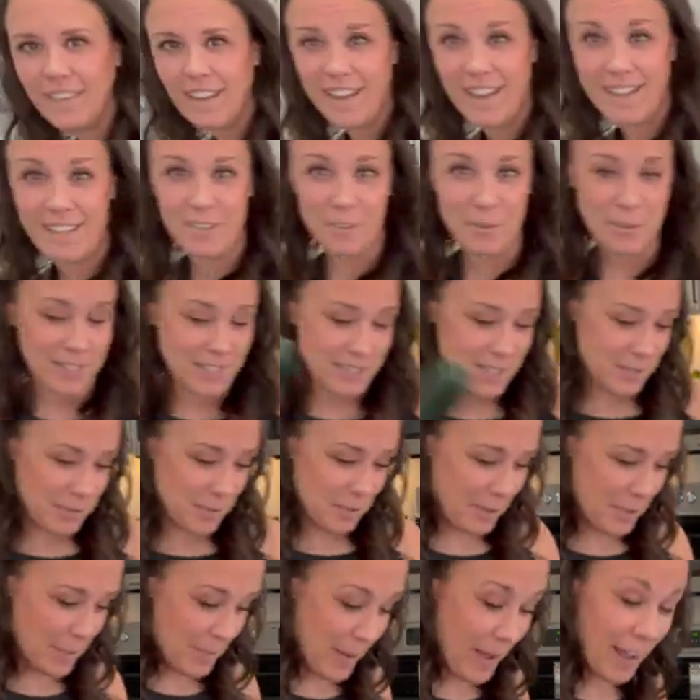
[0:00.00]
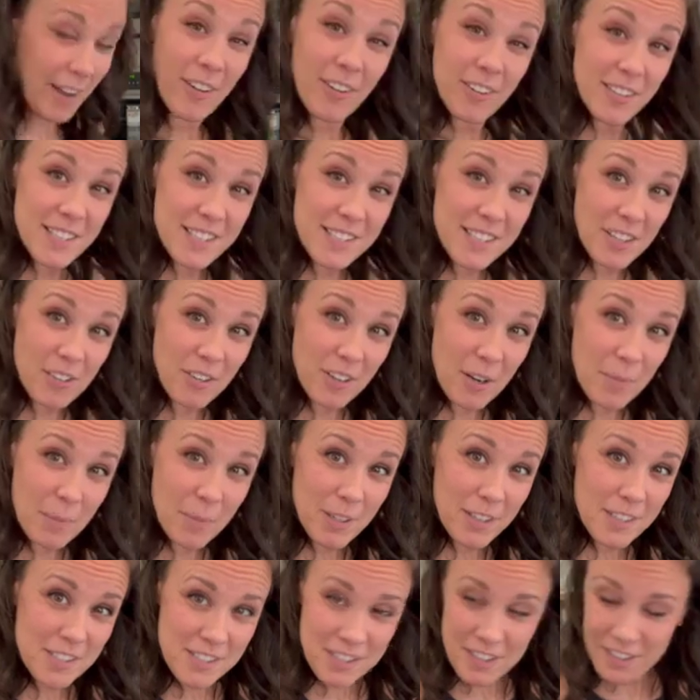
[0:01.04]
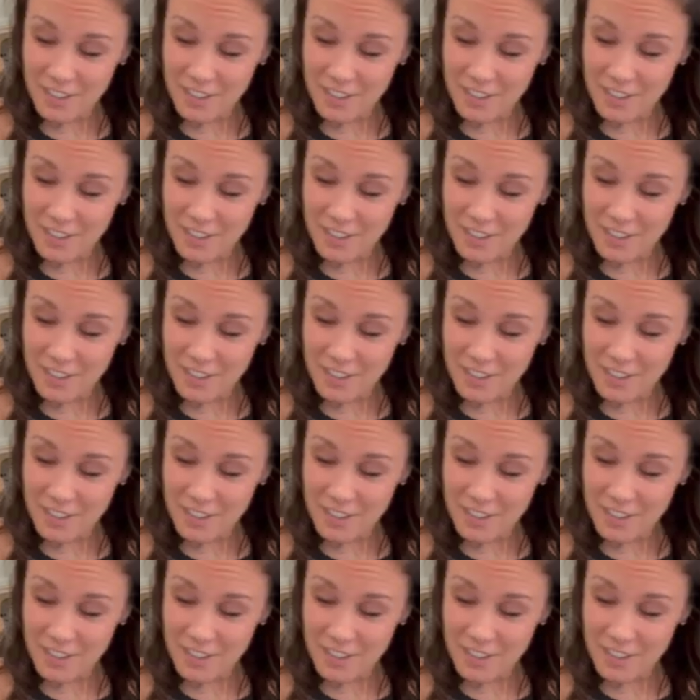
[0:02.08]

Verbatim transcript: had to go to the store and buy all these cucumbers.